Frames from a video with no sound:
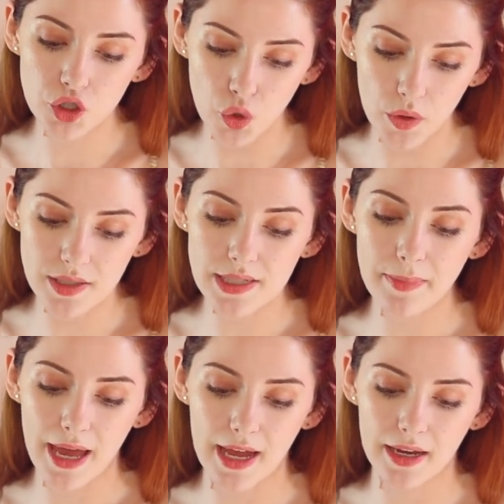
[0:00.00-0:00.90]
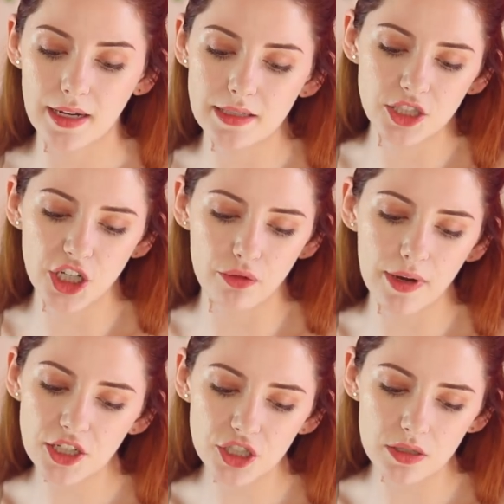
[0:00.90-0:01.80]
joint pain and
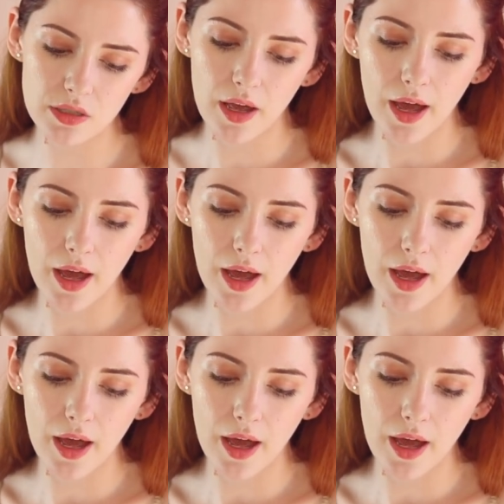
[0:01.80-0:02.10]
degeneration.